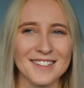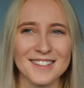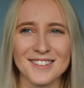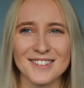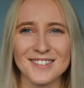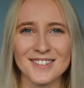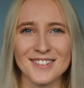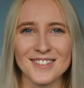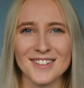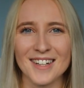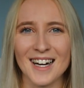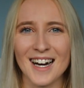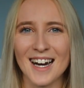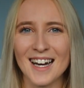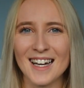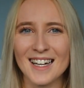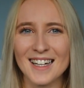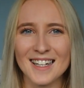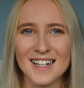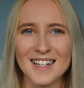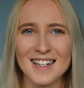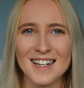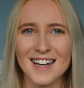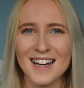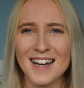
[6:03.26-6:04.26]
you know,
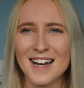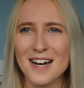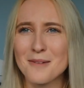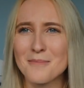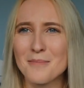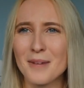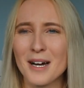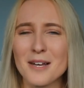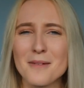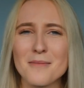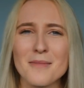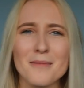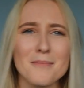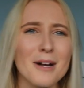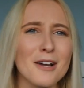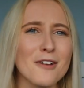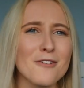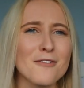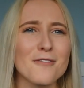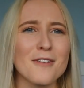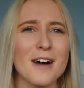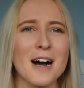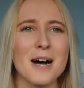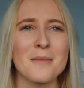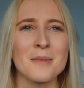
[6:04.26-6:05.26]
I, my, my
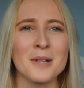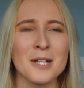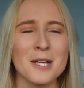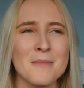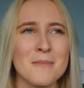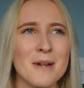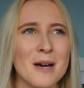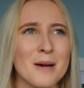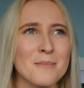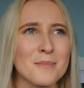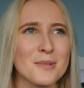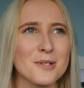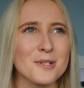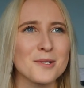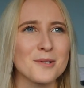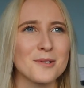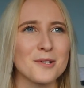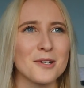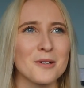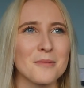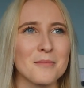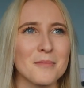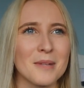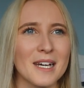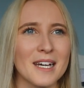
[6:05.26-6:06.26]
family members
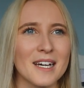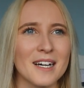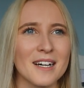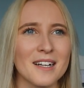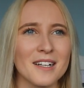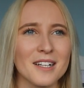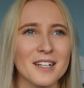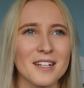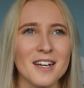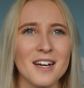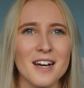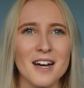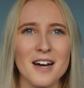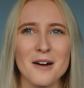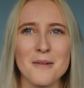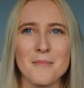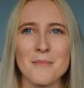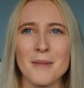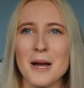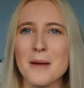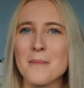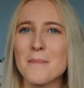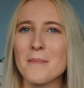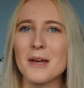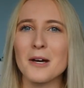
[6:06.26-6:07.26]
who are male,
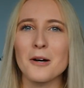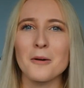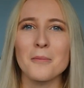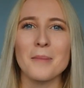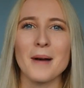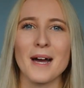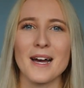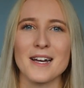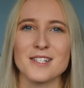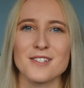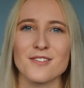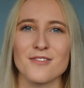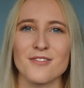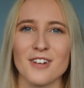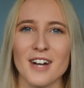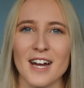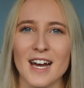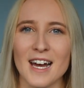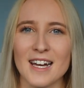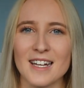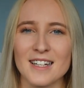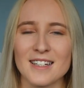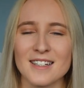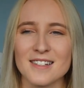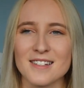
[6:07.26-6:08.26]
my male best
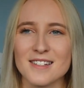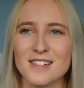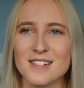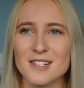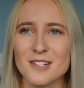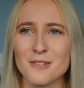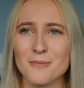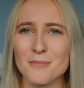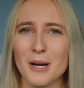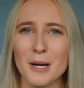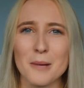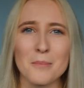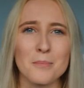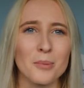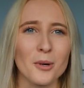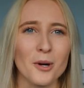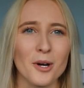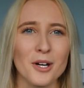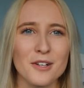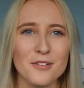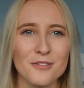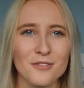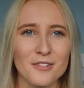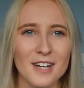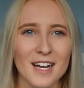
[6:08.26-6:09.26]
friends, my
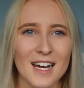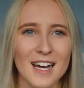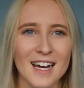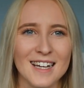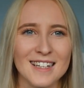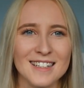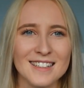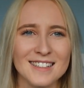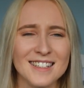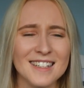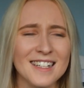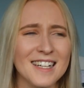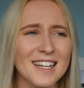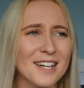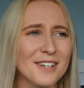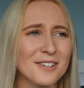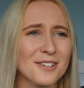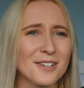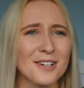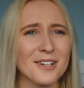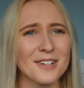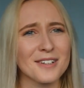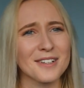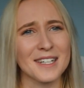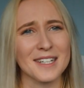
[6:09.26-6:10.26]
boyfriend, they
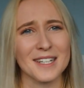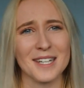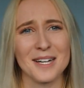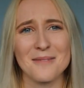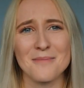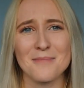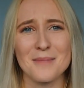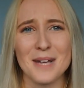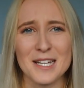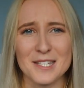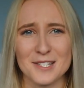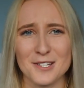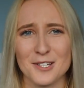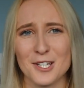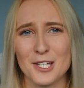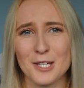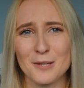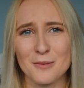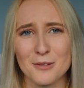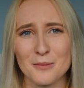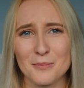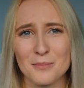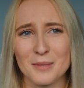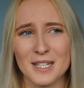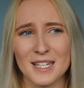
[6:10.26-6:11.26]
are all like amazing
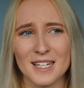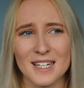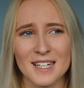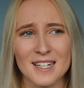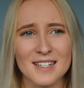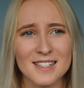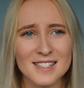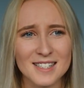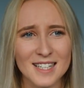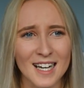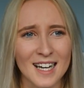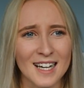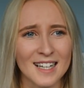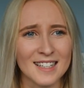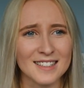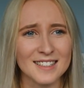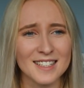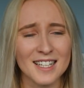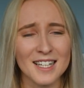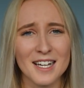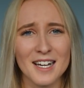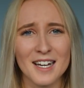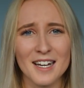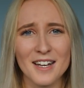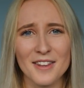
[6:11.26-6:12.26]
human beings,
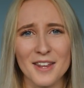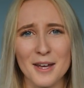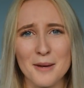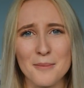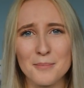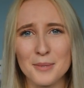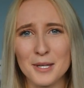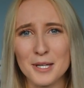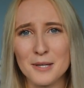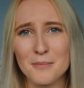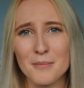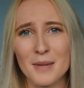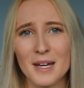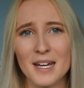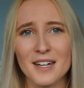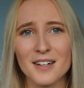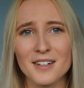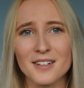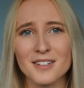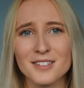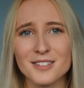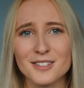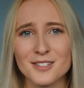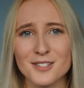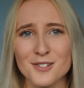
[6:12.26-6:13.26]
and them being
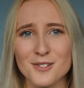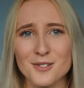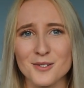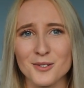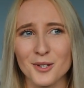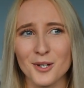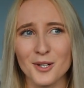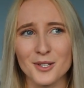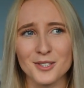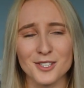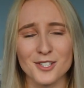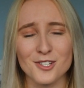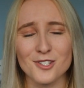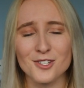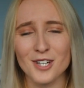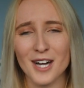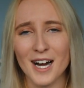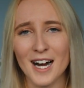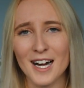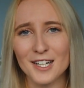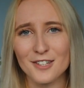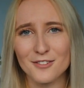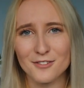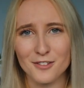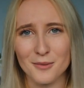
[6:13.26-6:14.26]
male does not
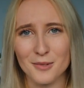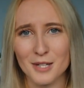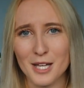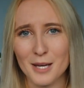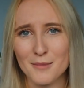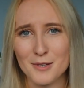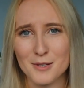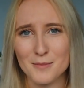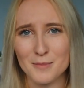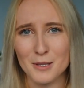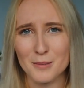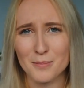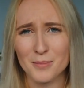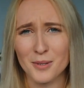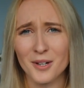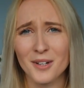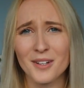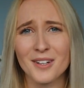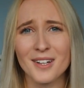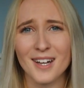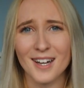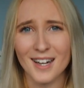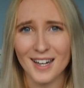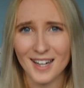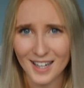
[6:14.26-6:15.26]
detract from them as
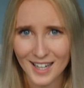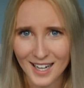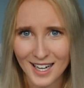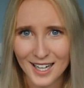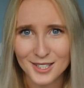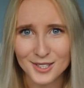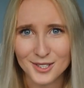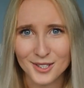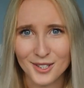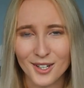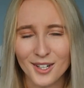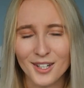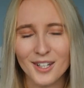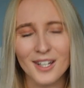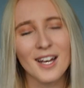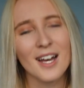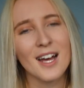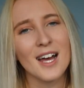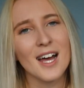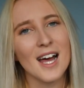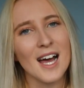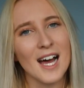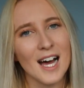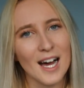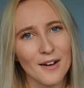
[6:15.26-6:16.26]
people at all.
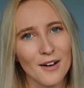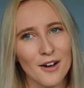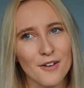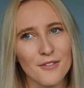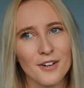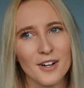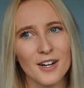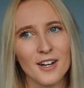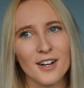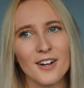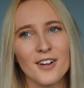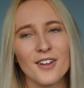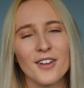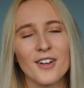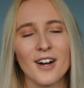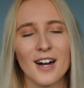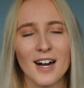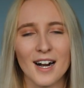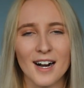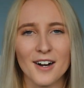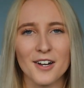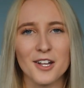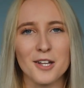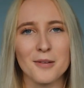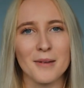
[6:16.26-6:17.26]
However,
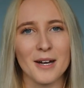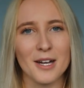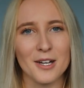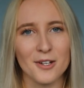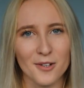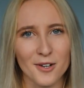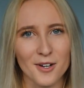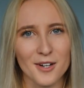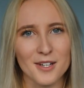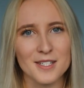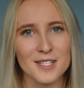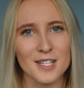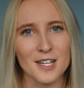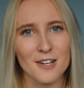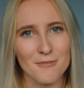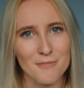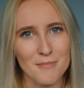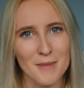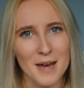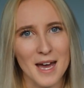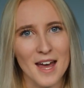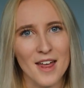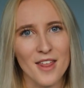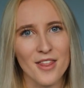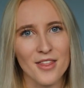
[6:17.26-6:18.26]
there are the minority of
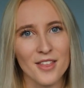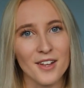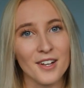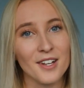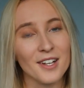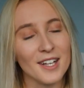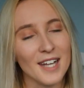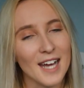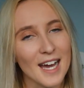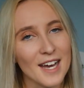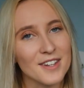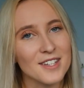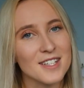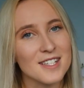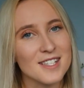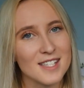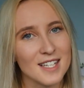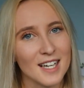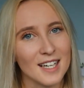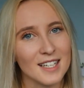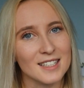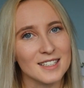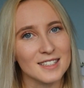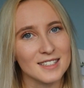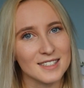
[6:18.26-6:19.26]
men that let the
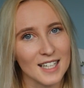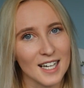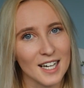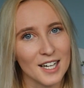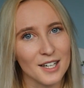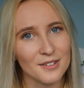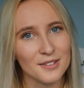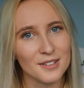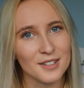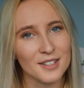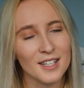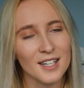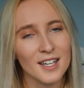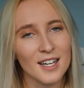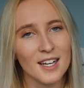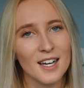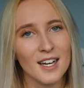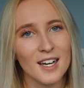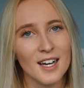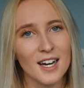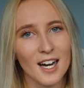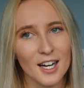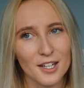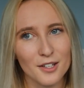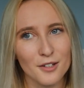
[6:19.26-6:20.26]
side down,
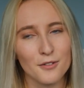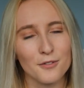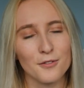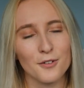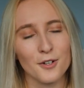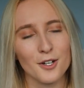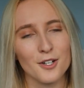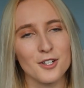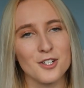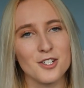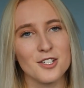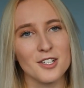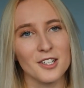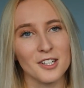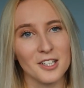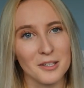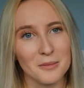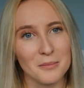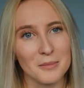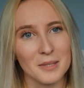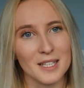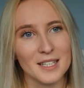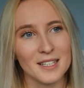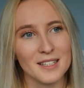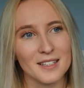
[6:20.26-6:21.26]
and
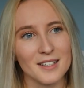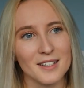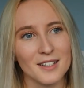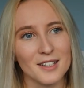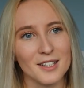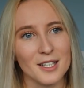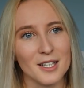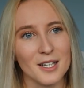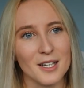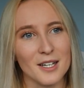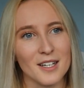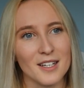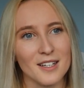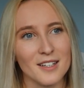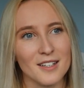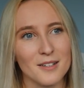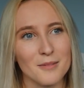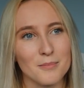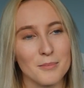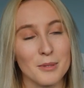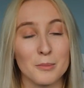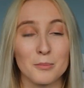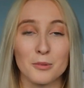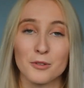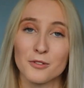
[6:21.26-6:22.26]
unfortunately mean that
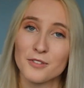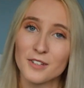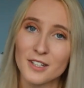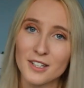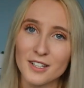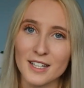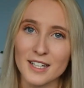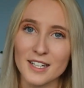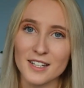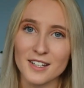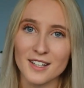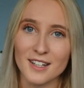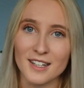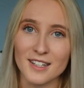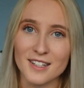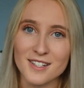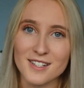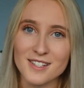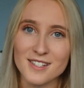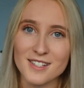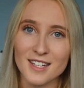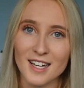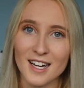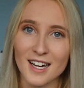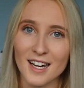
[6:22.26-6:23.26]
people feel like
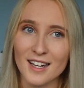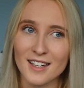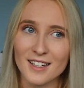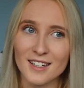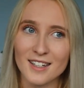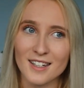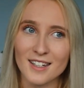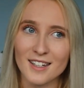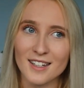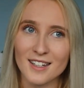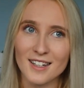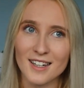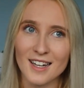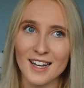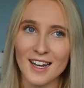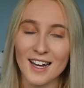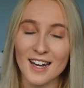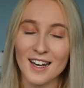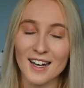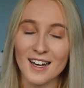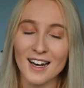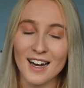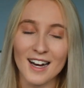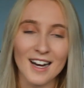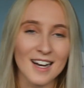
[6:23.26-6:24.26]
this, and
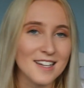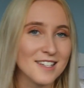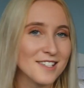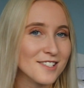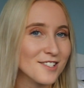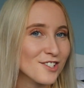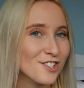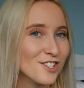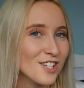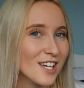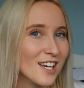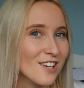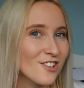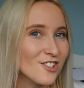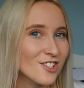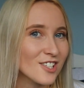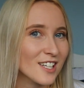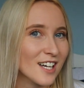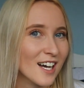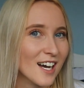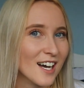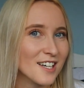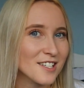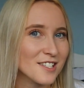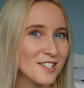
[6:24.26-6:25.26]
it has to change
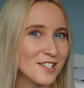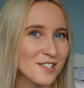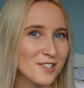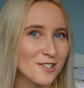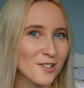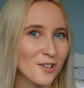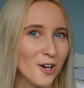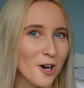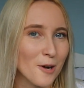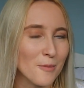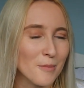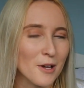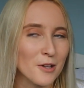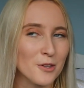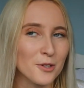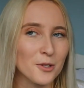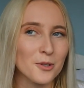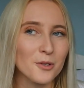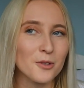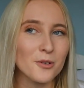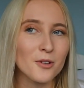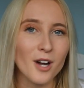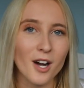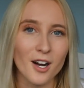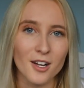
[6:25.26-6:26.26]
and it has to stop, and the
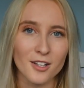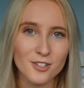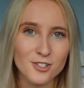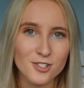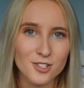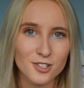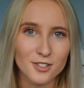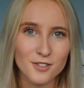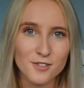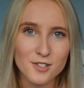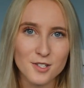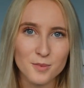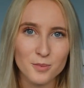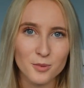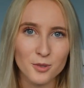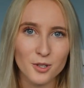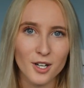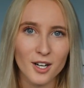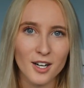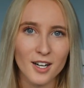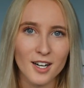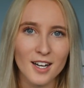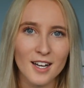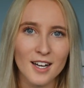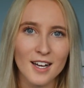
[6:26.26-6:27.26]
whole culture of
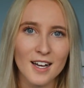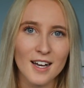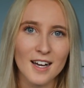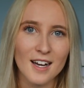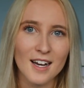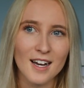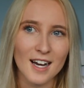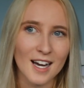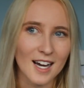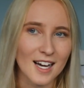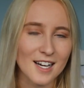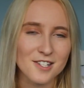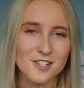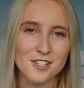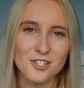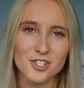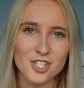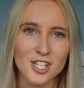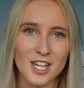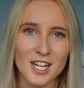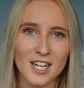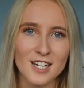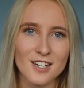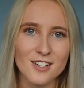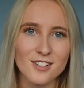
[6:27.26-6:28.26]
sport has to
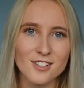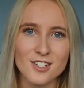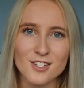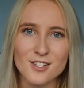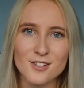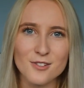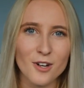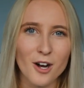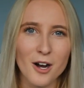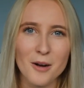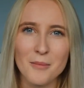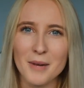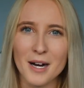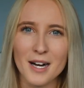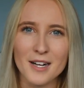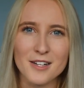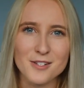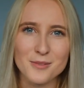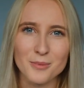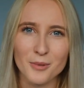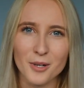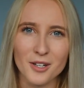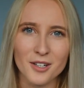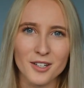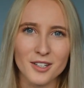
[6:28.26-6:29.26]
change. It's not a
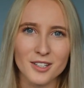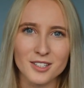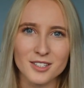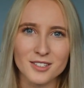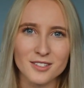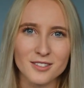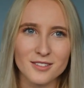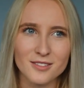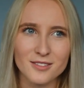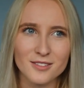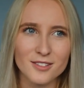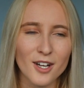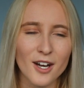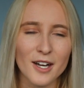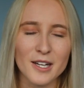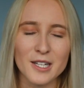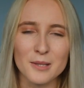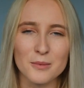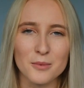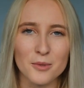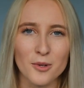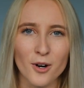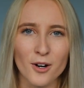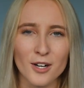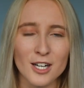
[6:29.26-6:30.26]
man's world, not
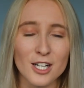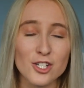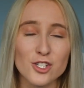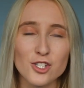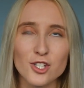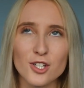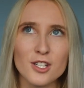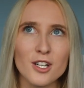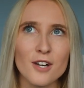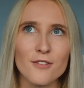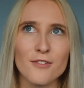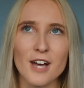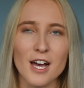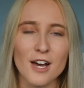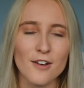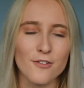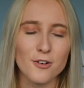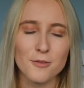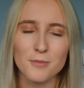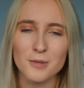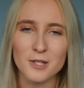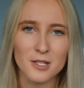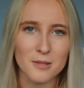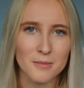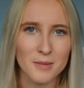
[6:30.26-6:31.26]
anymore. It shouldn't have
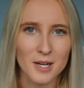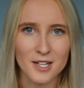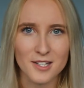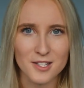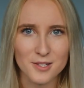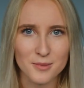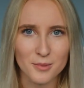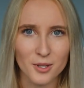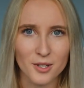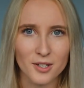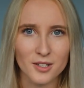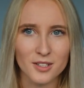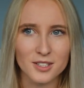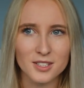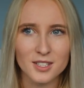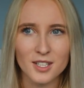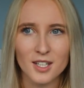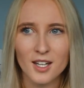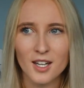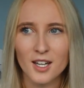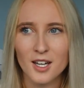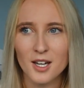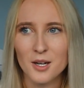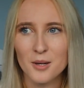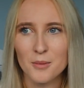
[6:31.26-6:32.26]
ever been a man's world,
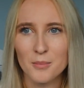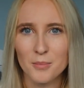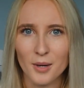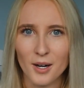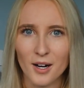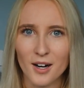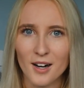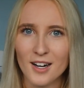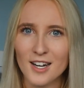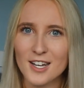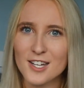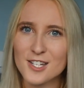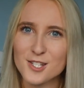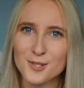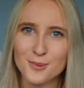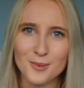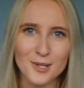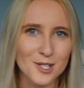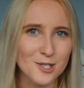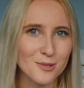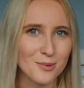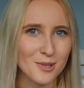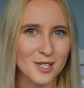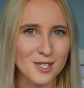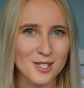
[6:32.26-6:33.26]
but it's
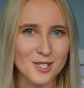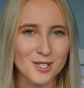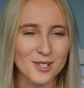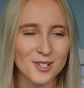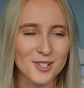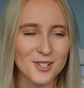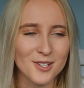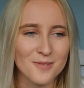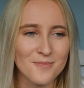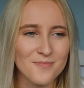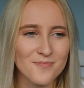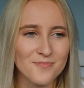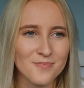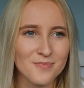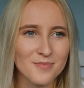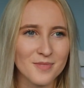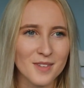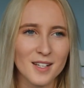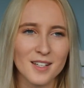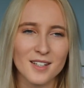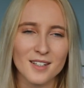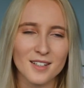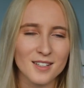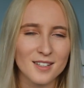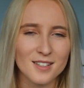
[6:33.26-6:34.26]
twenty twenty-two.
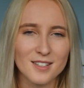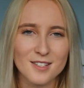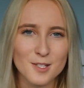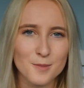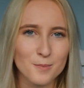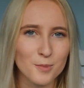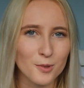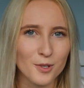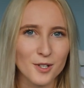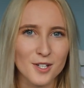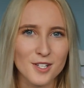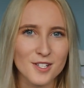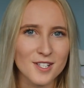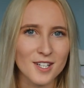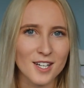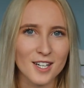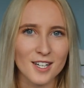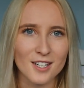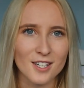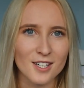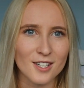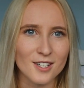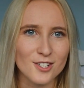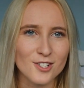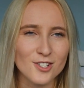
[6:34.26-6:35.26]
Sports
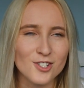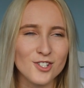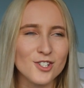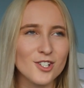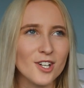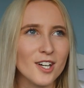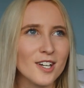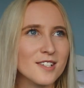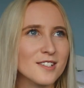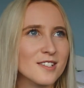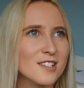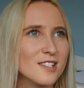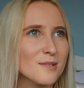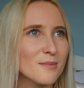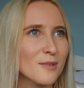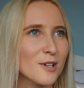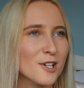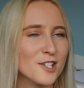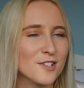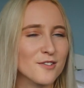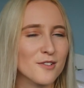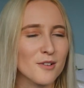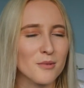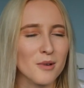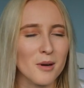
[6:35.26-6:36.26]
are just as
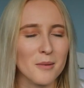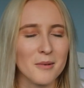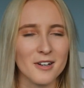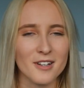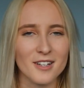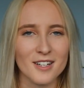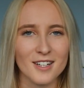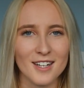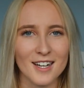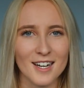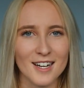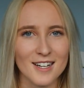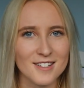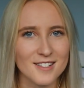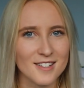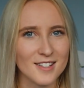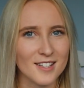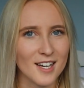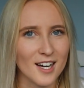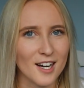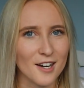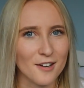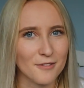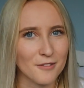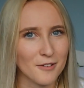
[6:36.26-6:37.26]
much for women as
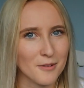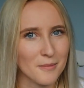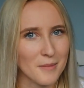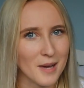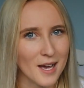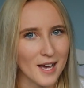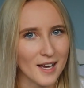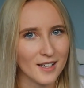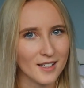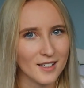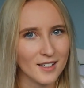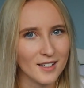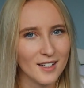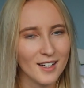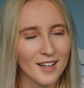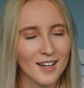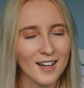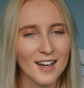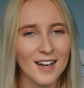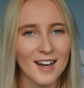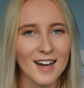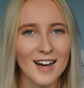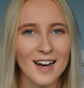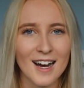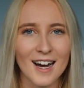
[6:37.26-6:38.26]
they are for men,
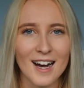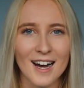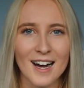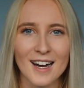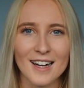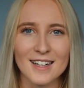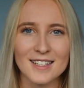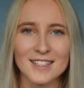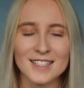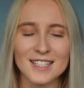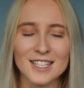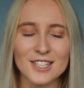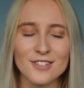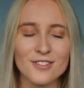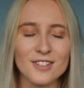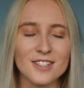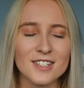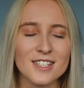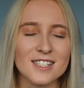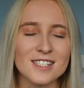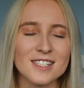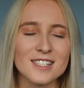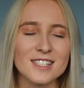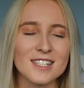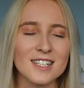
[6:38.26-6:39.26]
and
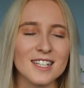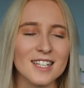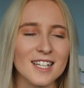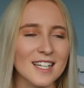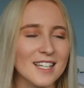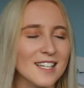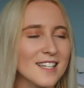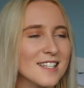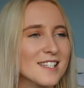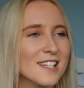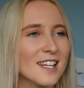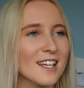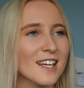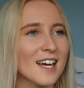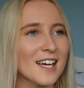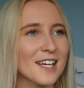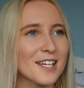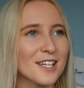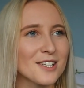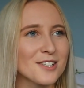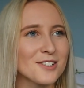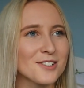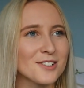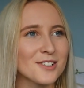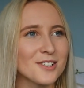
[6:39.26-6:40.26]
even the slightest thing I
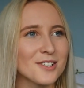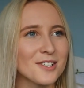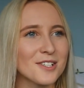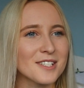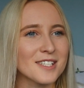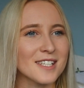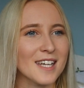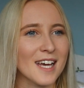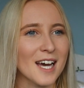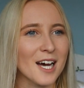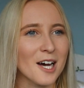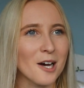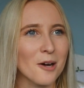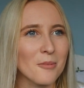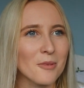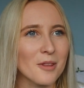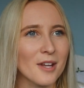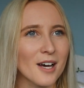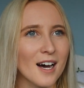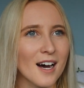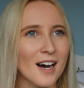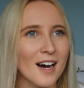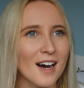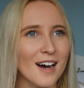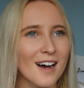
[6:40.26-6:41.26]
can do to help
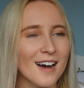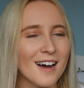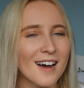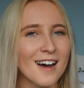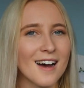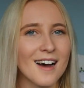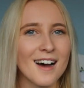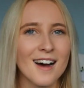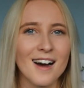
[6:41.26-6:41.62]
that,